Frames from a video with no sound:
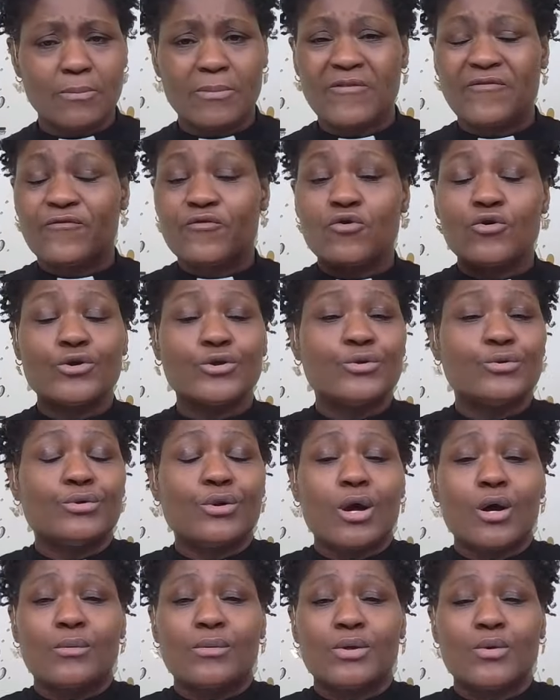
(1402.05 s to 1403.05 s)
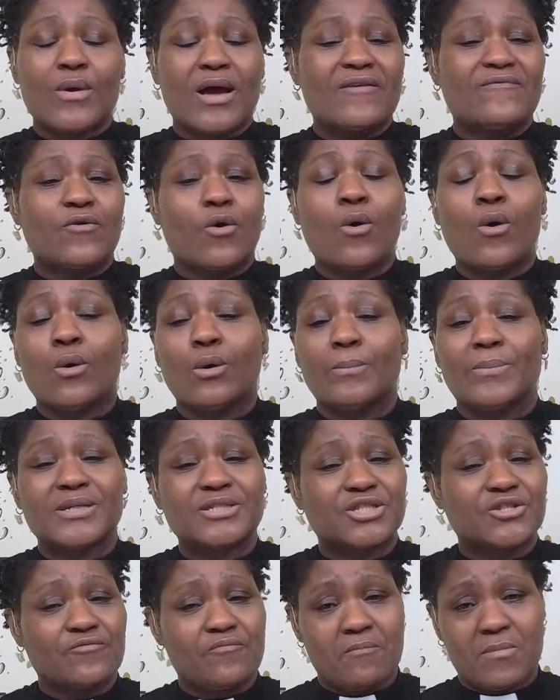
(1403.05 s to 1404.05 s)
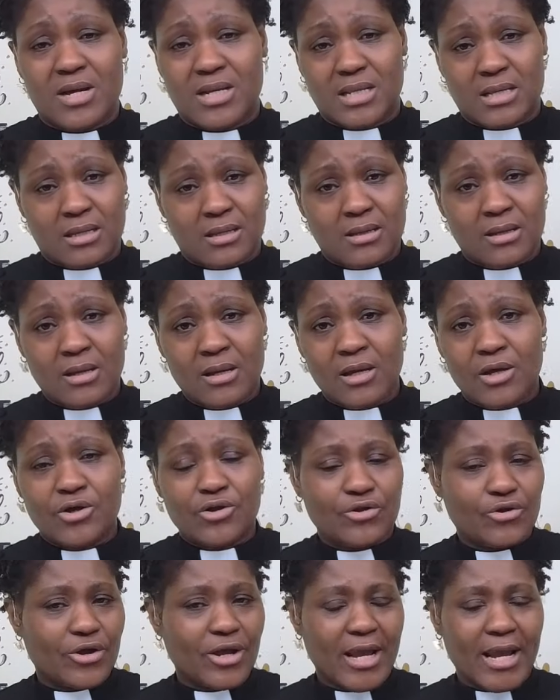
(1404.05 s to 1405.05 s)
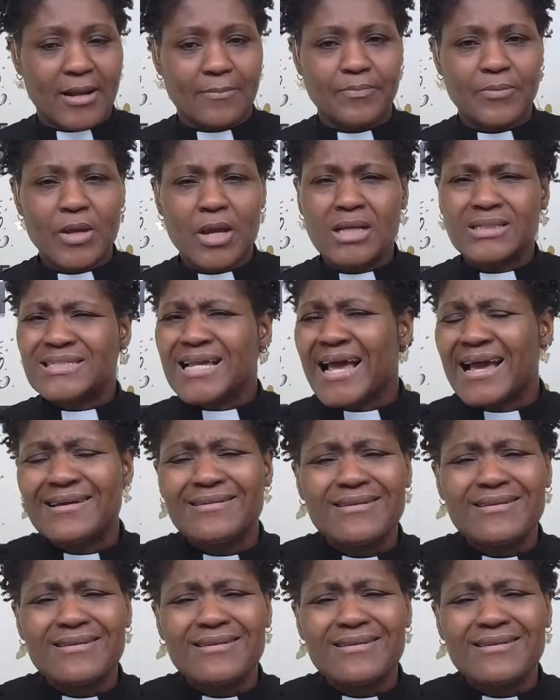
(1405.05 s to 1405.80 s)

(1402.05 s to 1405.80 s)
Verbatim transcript: Before you know, you have a whole bunch of money in your hand. $10